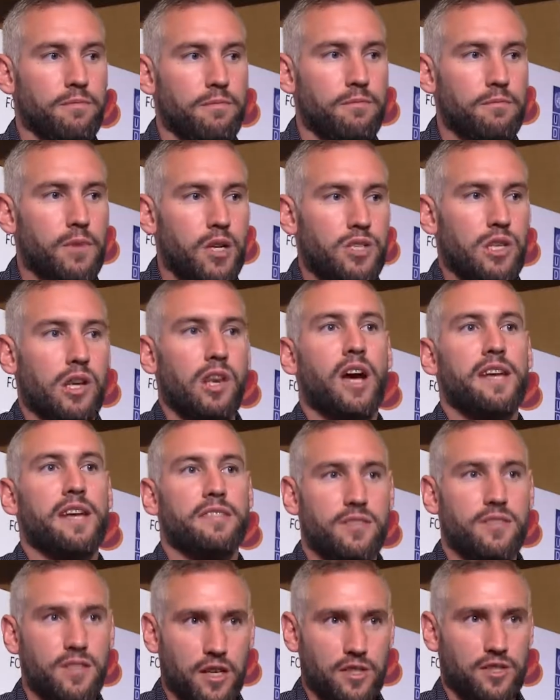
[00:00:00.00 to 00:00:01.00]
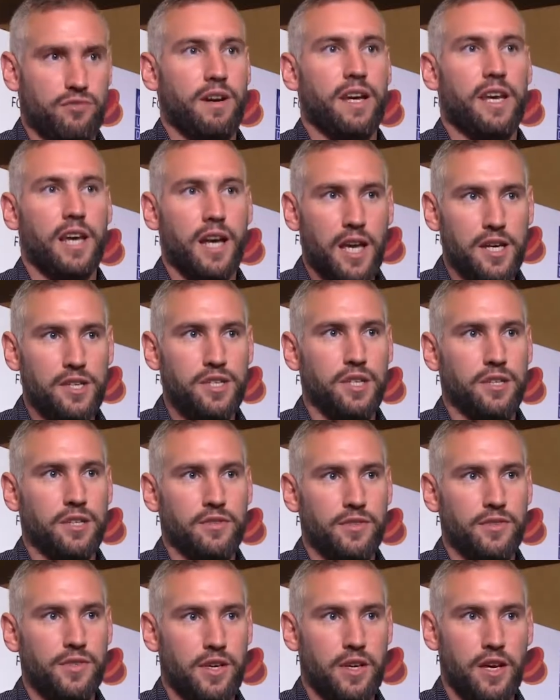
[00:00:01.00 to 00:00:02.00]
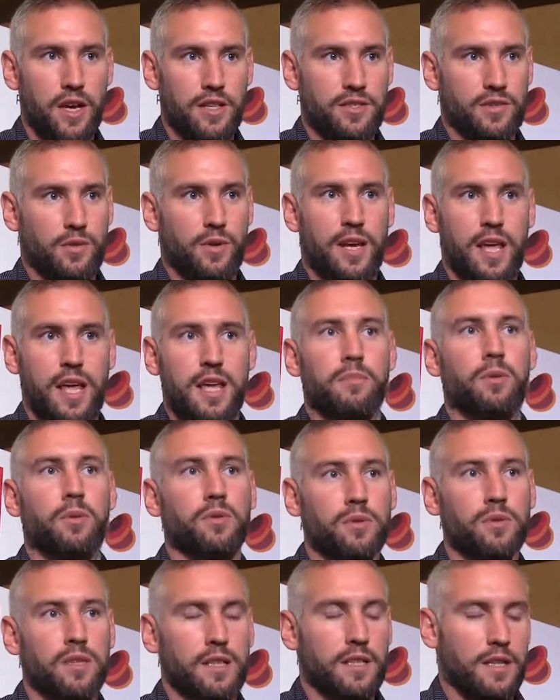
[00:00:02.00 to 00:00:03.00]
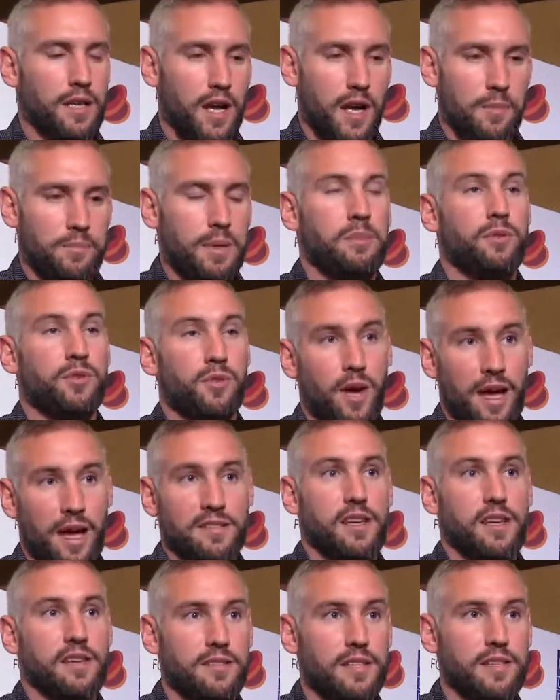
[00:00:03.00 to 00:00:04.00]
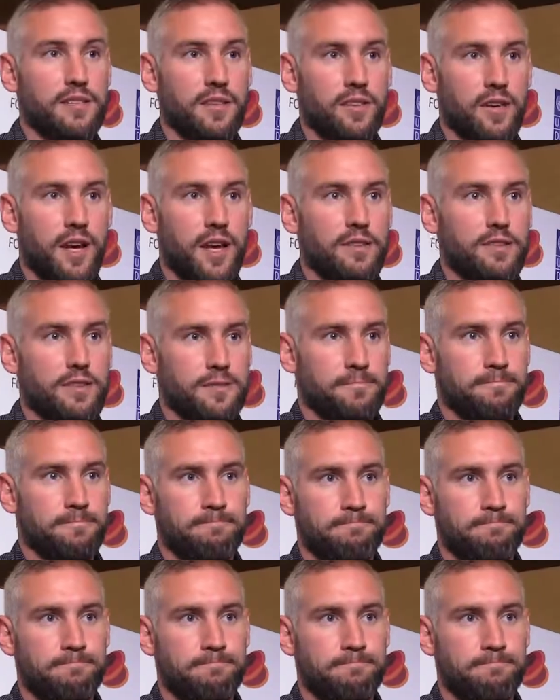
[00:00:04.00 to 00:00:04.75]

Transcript: much lighter touch regulations uh, to enable uh, people to access e-cigarettes.